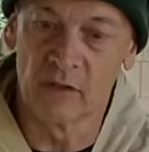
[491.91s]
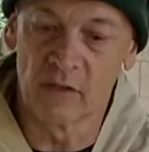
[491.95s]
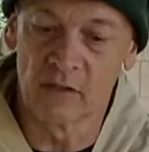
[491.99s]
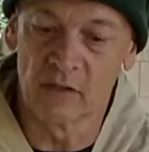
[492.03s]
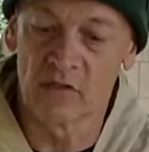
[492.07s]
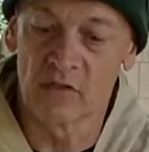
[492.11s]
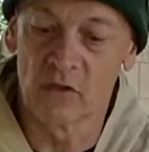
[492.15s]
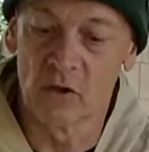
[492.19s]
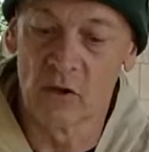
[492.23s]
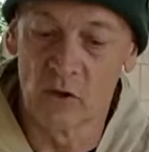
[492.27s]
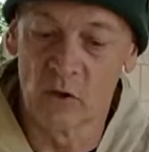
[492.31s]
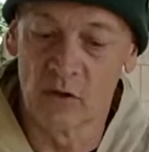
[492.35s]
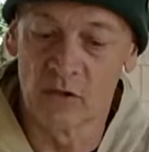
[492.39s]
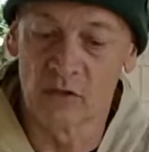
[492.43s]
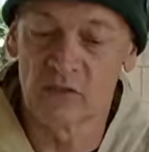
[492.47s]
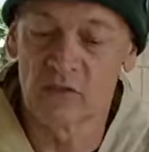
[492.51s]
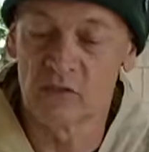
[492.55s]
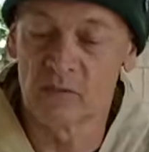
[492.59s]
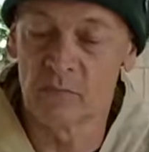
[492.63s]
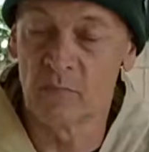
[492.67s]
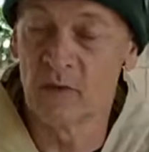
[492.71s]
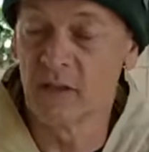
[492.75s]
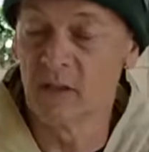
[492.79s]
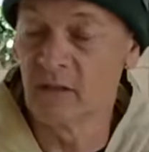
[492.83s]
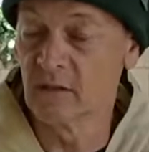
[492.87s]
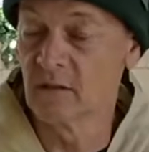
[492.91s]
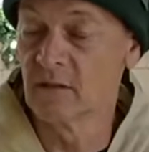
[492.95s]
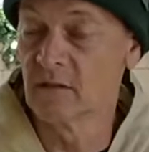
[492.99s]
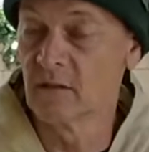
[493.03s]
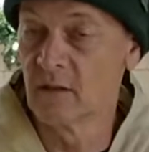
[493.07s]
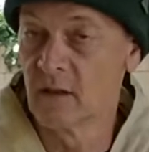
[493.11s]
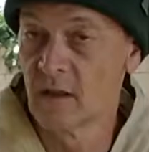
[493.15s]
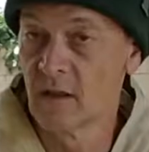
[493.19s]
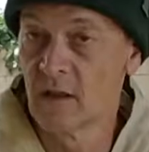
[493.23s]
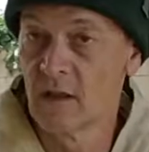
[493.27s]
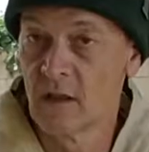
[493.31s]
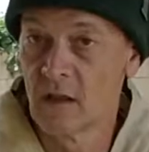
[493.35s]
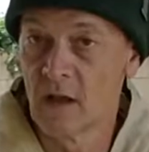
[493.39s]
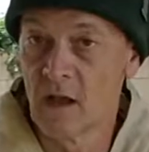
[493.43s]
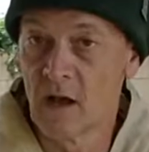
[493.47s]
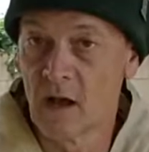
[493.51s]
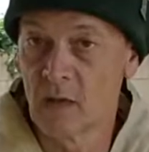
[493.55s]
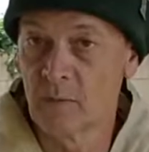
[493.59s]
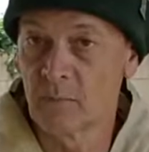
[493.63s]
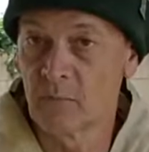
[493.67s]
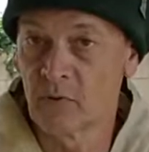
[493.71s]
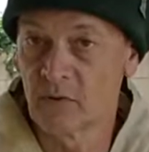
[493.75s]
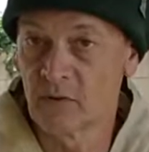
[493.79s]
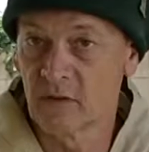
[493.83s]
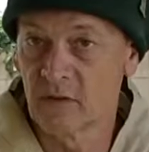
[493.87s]
So it's been up
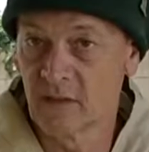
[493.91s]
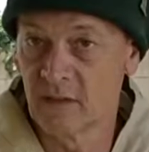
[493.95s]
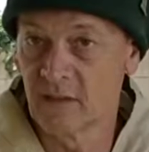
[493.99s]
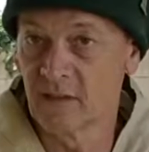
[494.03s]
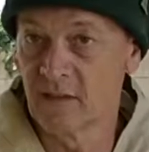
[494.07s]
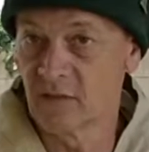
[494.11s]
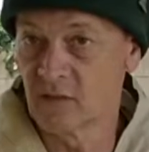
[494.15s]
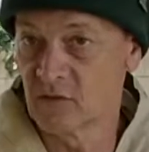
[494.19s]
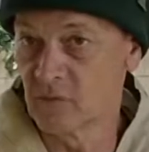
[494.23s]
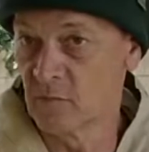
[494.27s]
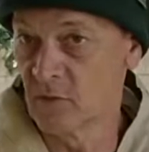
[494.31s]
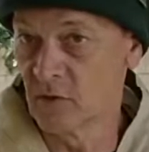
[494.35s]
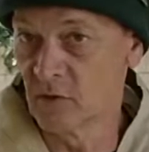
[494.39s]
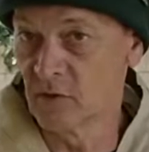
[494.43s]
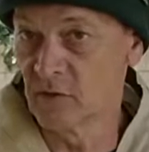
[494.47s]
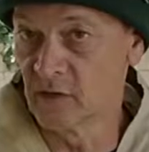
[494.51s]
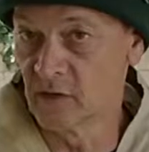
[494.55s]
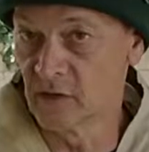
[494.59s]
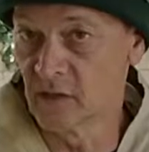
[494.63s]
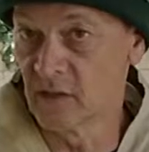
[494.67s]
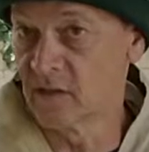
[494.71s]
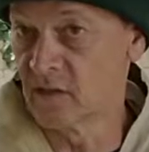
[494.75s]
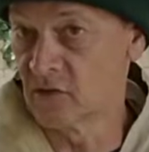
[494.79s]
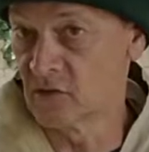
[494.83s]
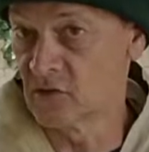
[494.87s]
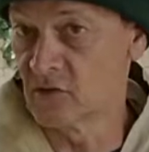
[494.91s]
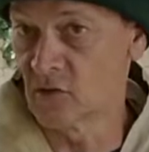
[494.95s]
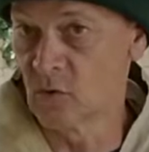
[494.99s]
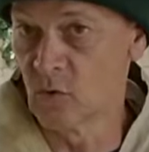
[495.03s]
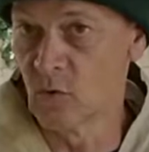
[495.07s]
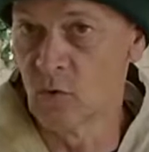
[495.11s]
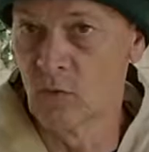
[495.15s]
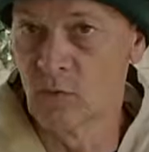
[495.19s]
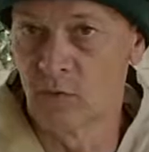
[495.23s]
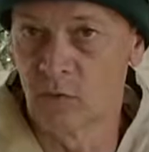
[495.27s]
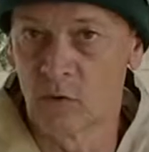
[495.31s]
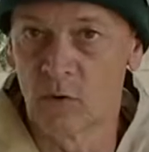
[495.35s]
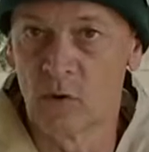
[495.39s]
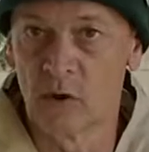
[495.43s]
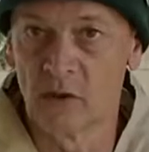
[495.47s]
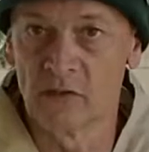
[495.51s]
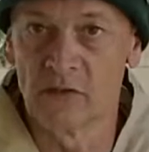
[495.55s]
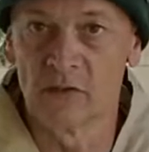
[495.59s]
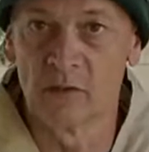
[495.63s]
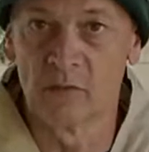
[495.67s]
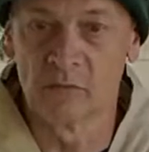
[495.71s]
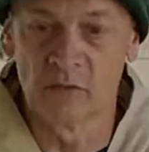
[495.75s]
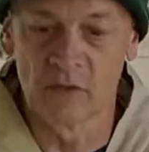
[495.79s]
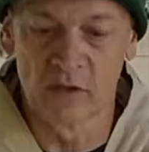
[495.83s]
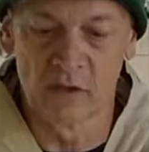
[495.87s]
in this building, in this school, for quite
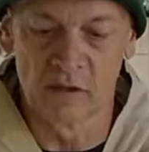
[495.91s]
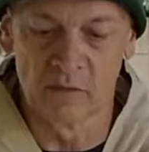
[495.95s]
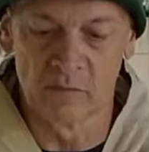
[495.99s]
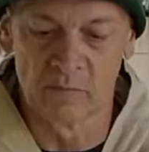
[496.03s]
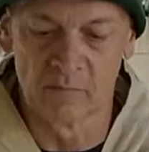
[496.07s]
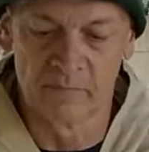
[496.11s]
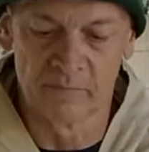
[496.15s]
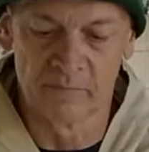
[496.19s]
some time.